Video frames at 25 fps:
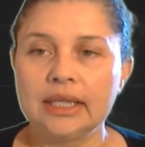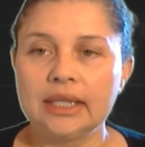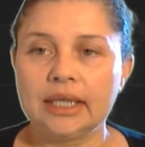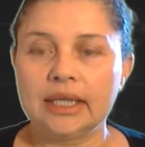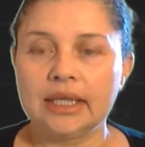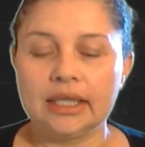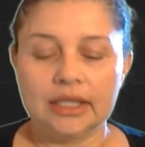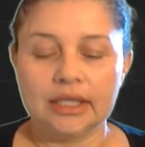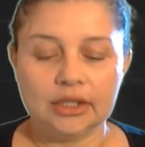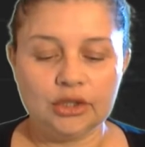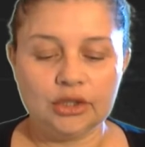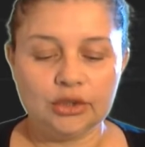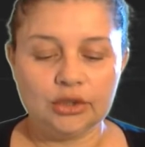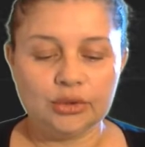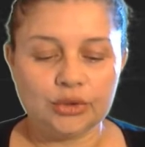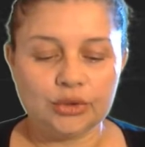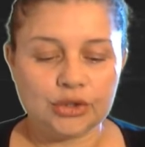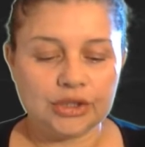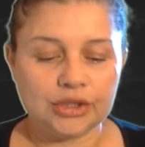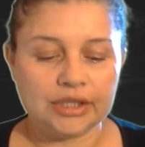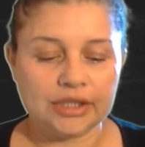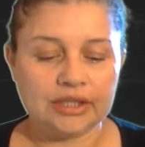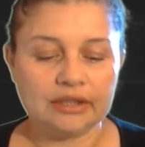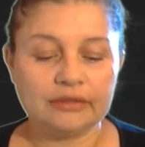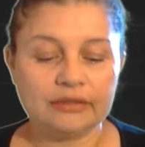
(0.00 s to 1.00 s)
Uh, you
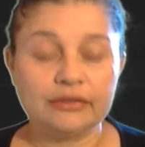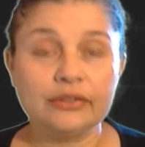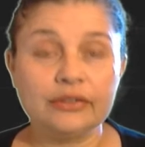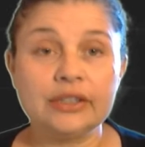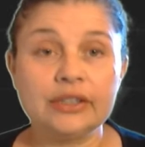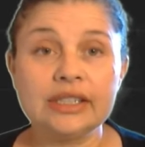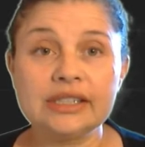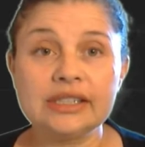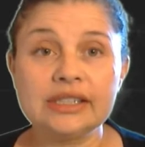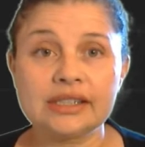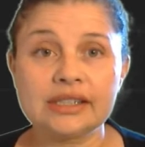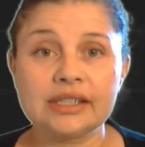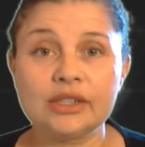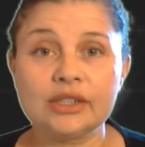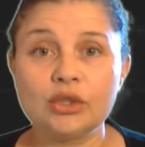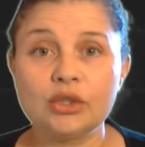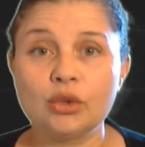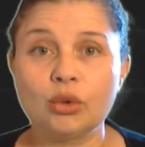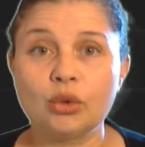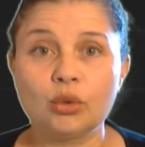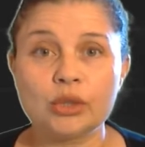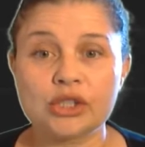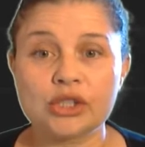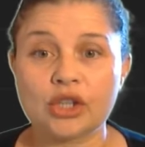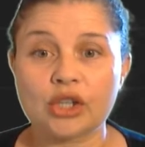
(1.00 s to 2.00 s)
see, the first thing you
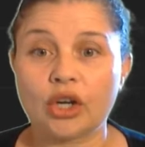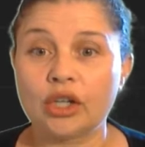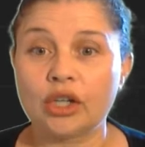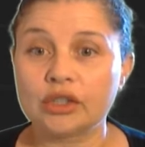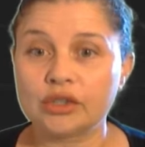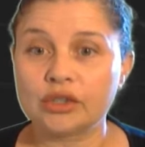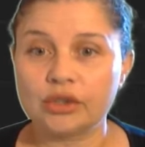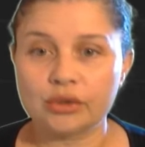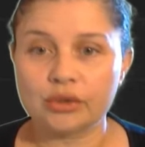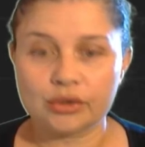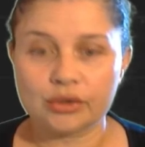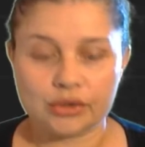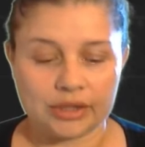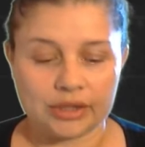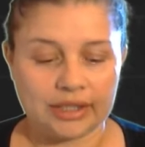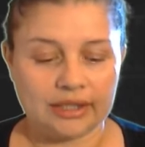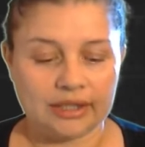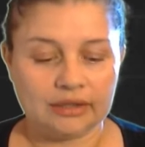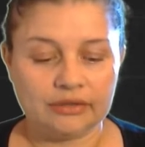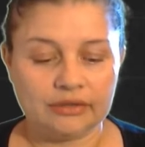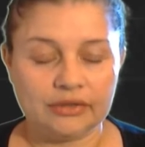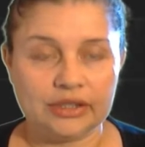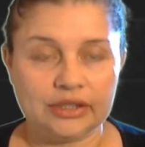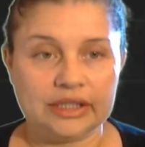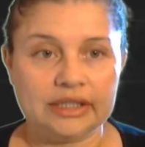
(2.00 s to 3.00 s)
always ask
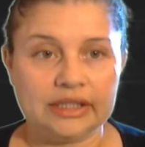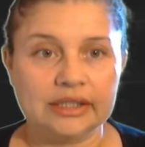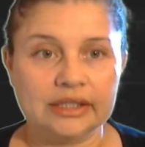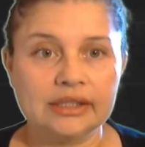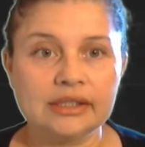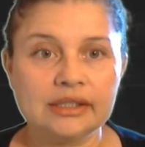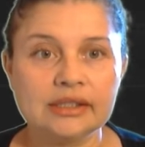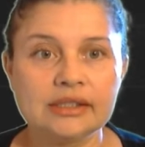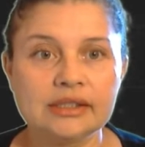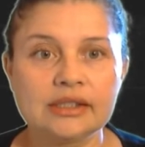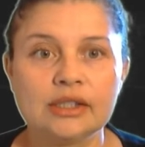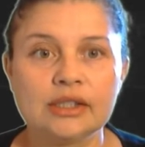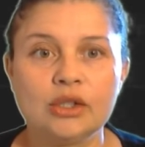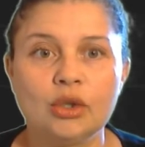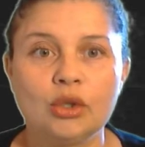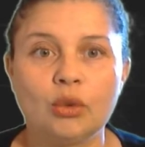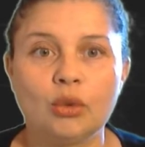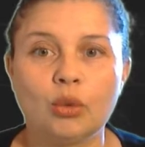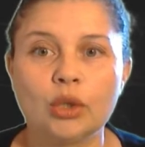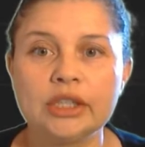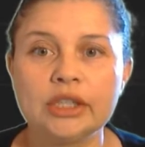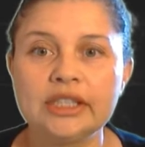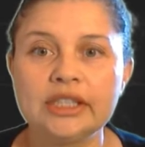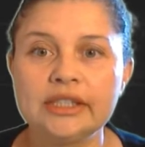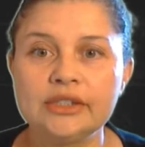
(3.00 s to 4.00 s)
yourself is,
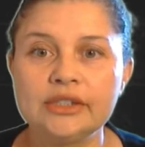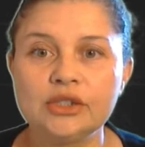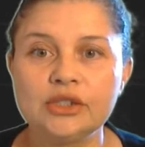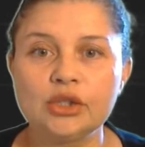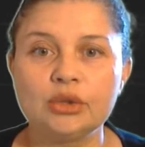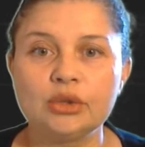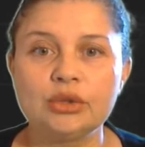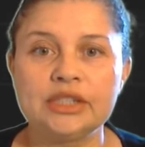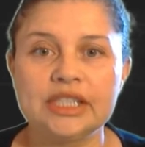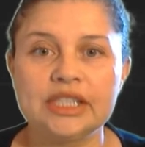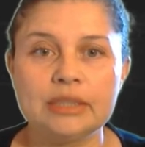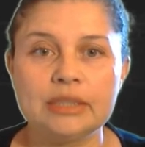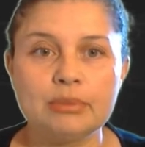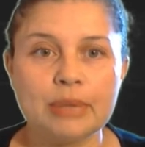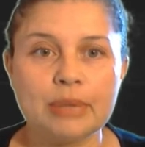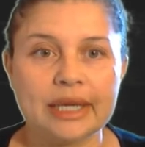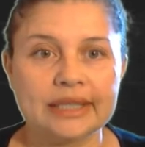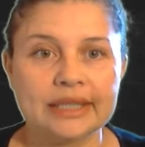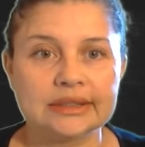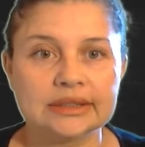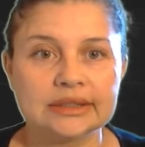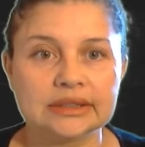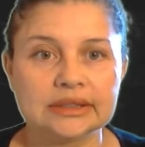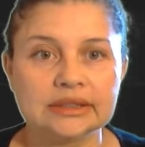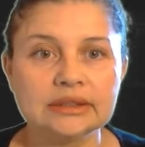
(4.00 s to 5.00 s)
what is your
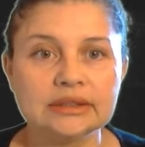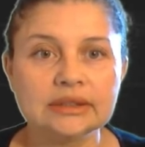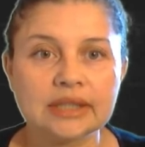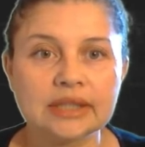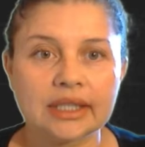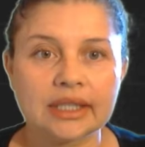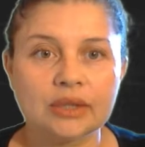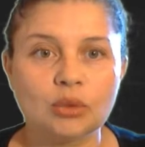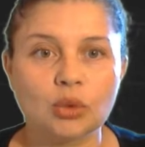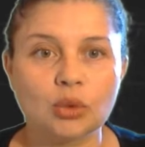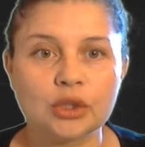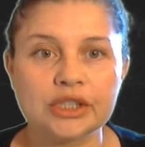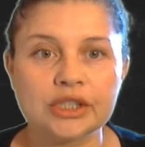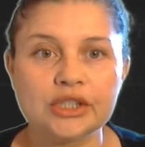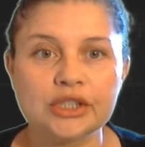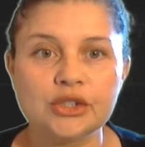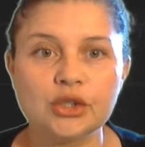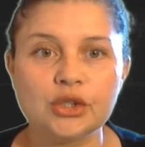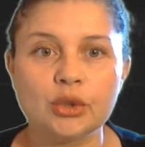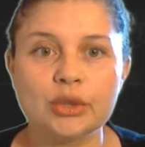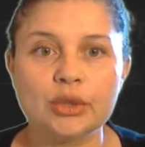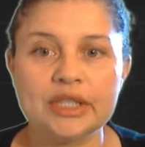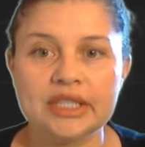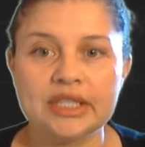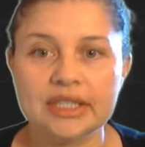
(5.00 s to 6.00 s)
dependent and what is
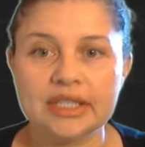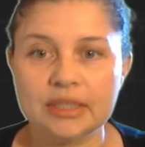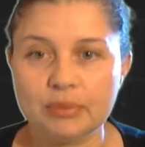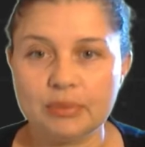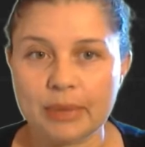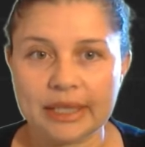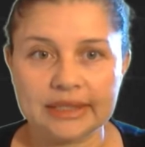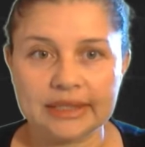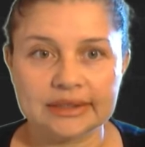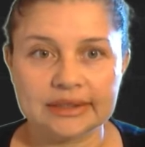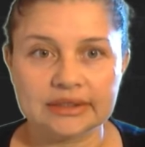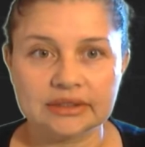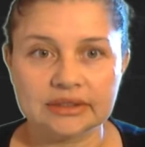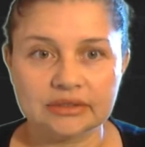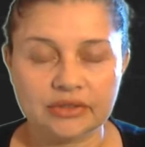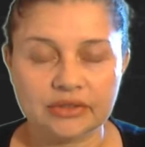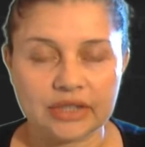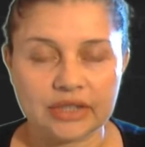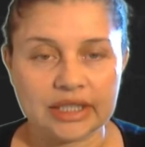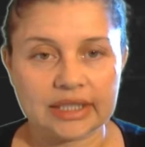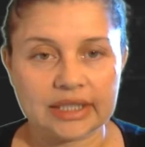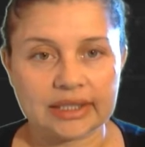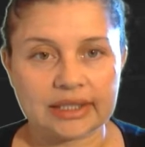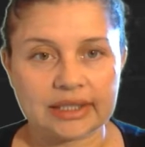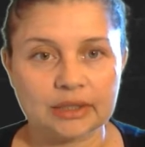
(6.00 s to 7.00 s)
your independent
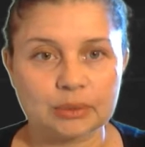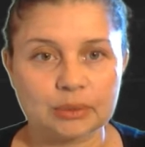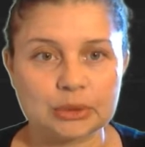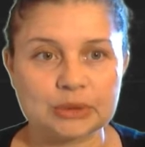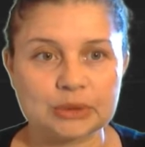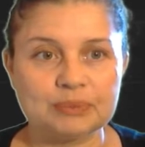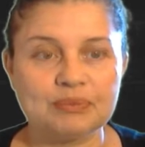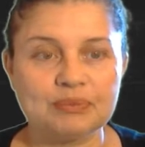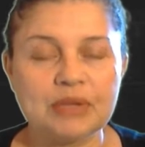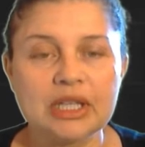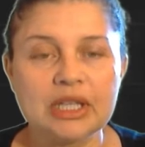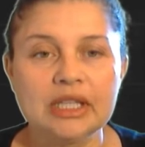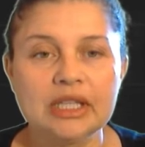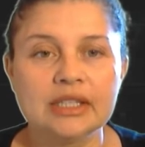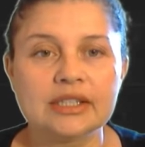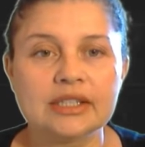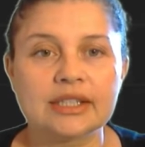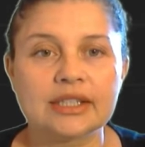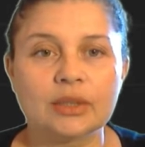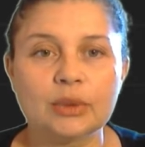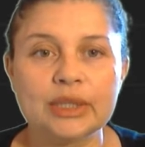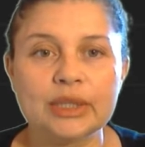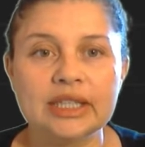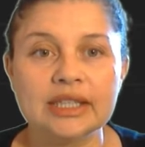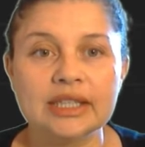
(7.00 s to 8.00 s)
variable?
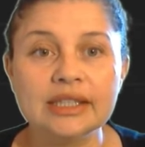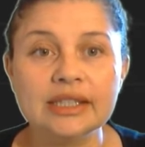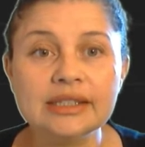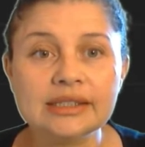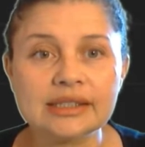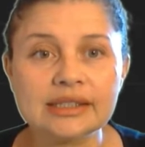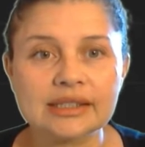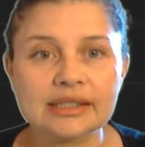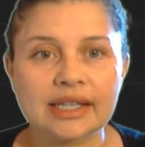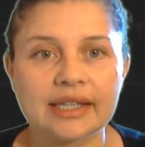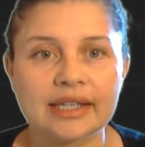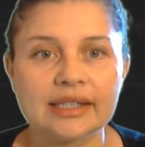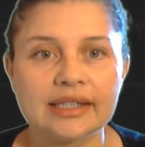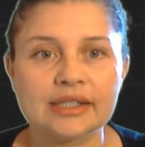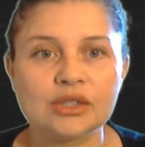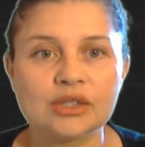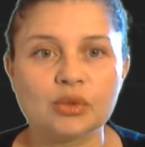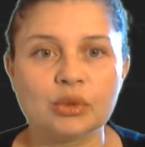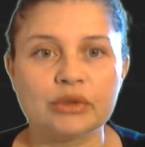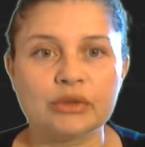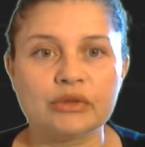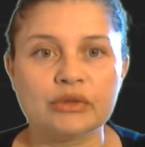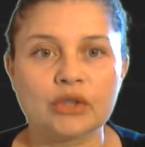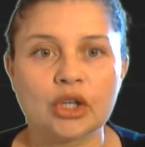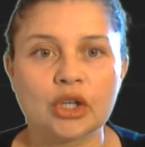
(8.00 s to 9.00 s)
So in this case
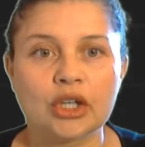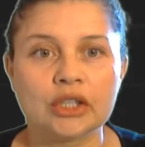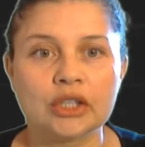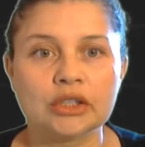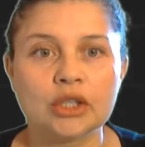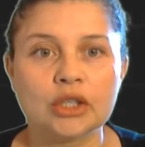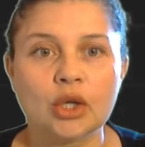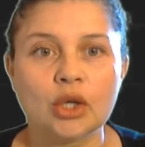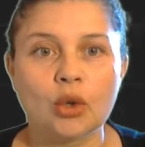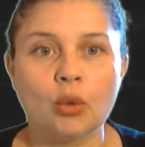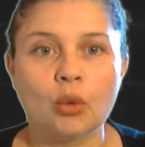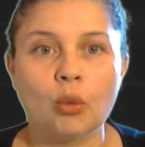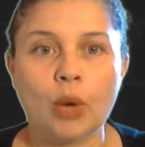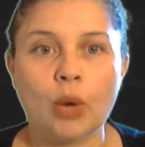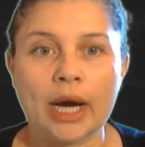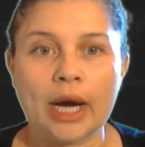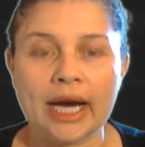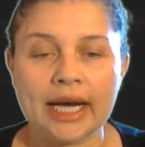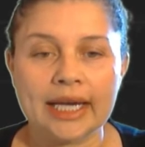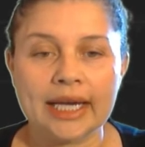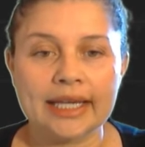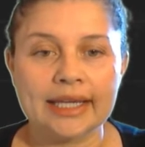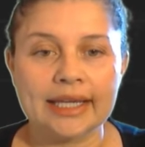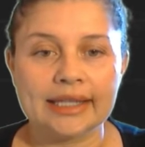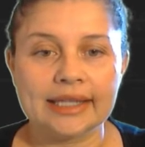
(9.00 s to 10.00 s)
we've got
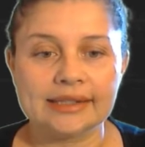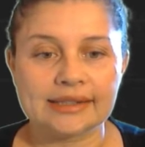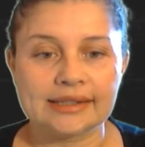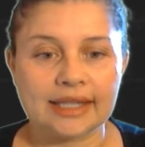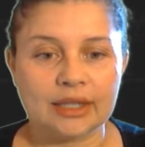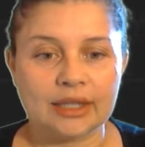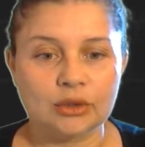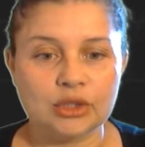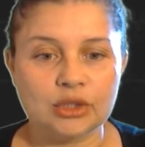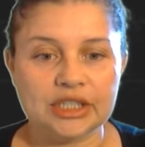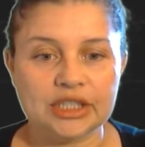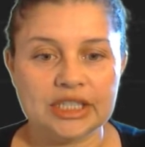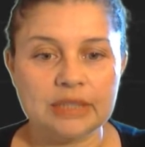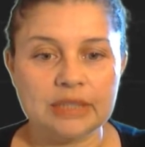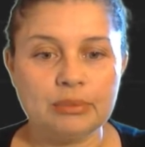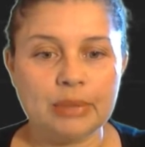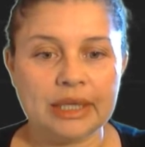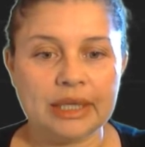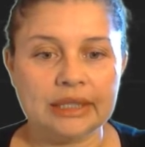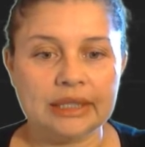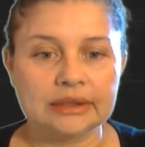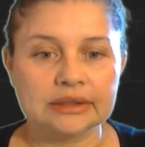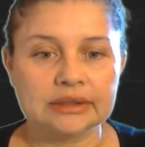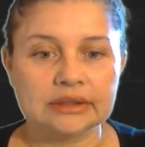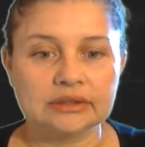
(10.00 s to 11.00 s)
y as our
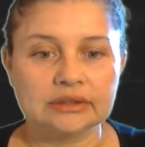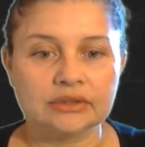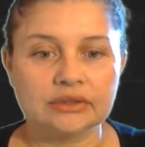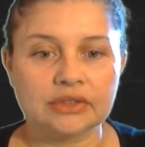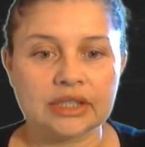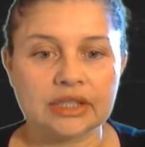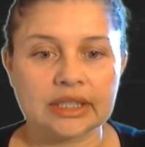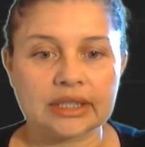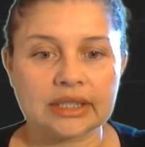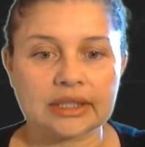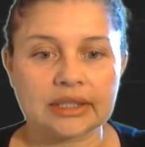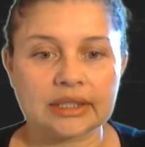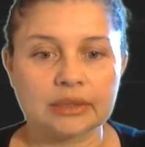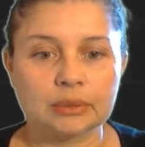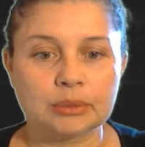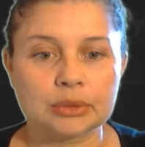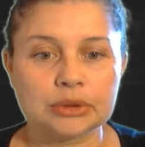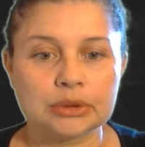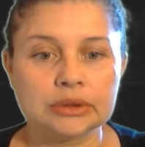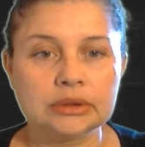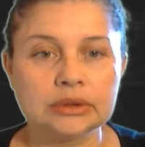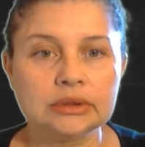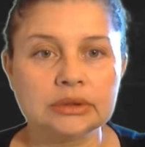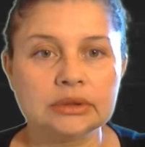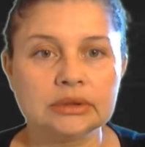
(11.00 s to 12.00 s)
dependent
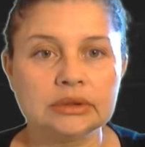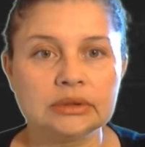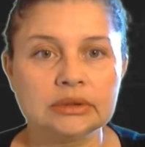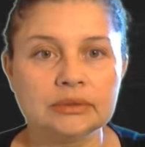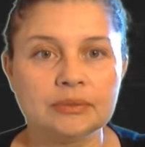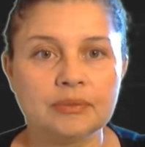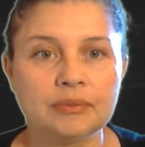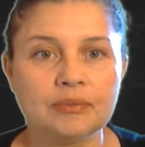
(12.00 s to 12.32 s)
variable.